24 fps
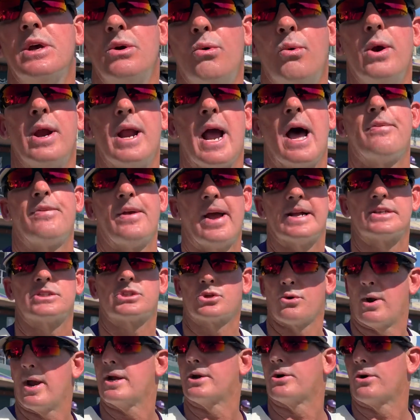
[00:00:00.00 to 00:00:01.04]
We got that
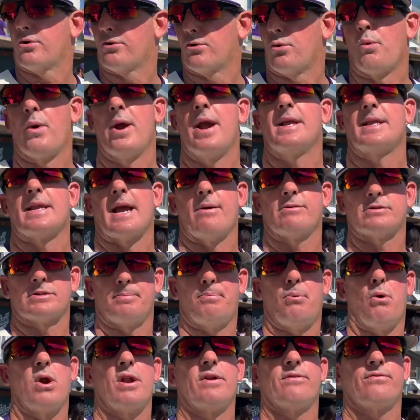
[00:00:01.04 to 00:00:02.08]
straight during the week. That was a
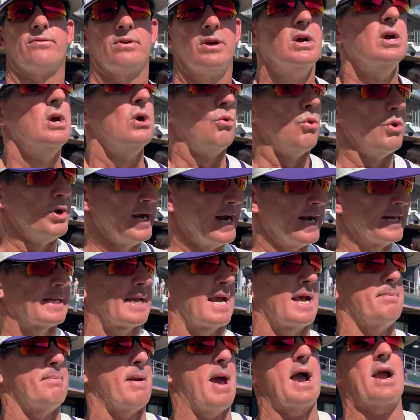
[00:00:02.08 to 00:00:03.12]
point of when you get to
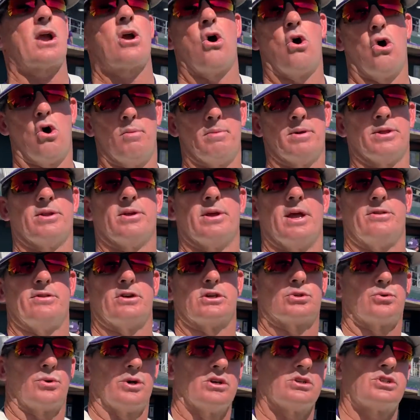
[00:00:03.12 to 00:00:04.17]
get back home and
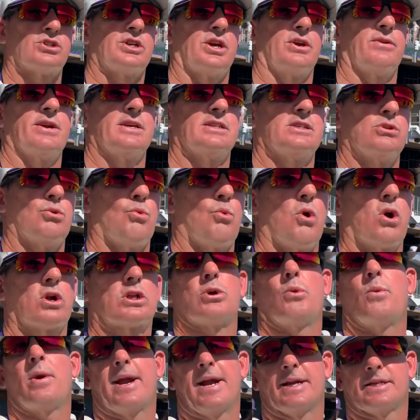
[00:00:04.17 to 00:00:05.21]
the drill series and the work
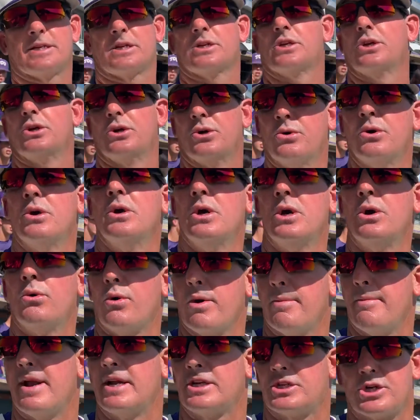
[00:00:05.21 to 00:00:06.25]
that we get to do,
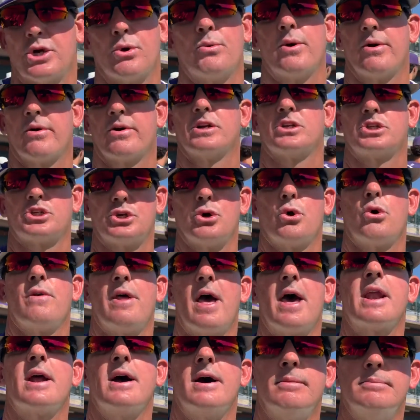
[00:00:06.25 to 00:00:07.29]
we made sure we were going to show
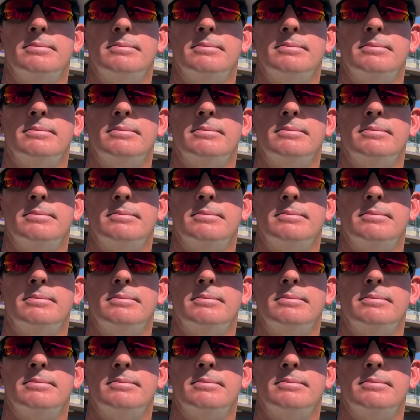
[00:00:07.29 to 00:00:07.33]
that up.